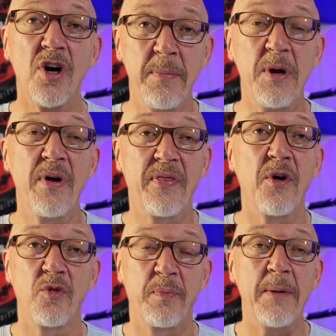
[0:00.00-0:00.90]
going to be with
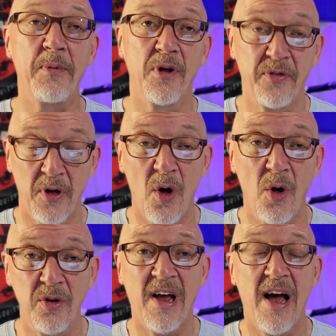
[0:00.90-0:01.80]
those people the
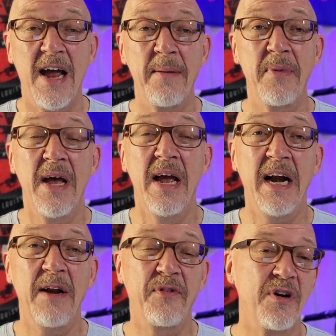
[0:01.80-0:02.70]
whole time,
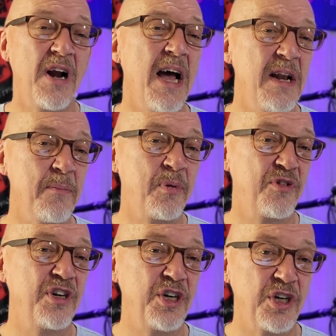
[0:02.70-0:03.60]
and if you're not
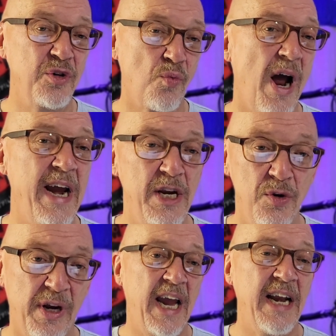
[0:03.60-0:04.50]
positioned right,
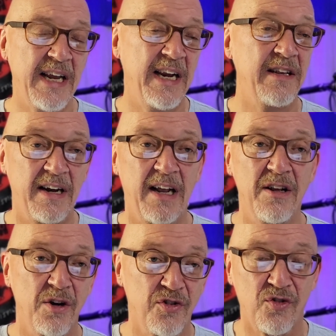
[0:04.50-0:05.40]
you can get into that
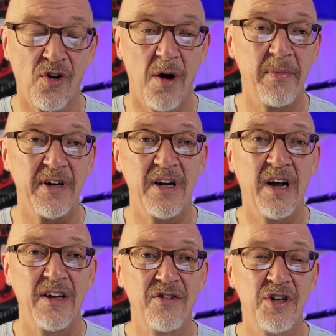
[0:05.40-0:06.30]
little scrum
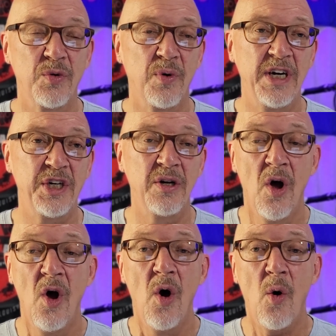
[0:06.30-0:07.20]
situation.
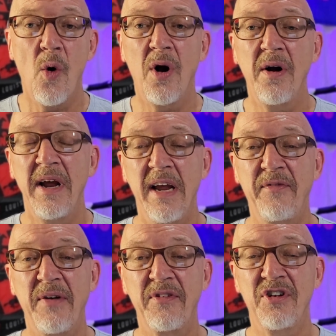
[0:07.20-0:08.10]
Or
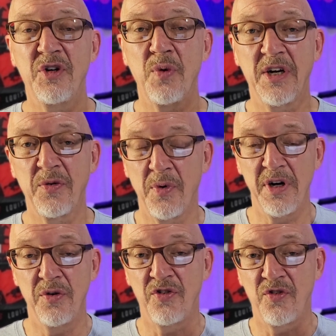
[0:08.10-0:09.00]
if you have a situation where
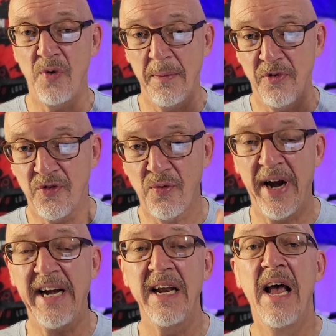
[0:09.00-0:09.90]
you swim
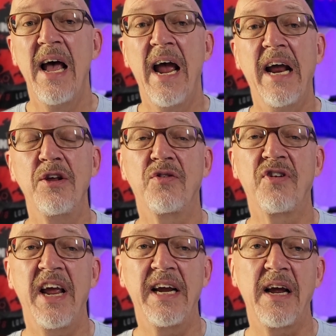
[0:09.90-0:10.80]
straight and you
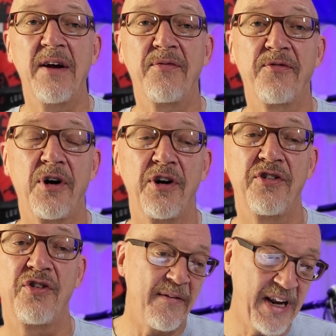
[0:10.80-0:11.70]
take a
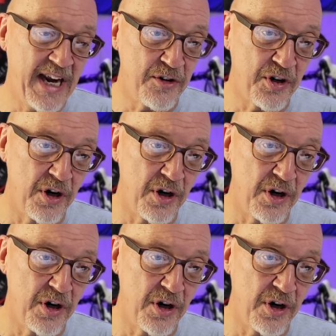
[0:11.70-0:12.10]
first left-hand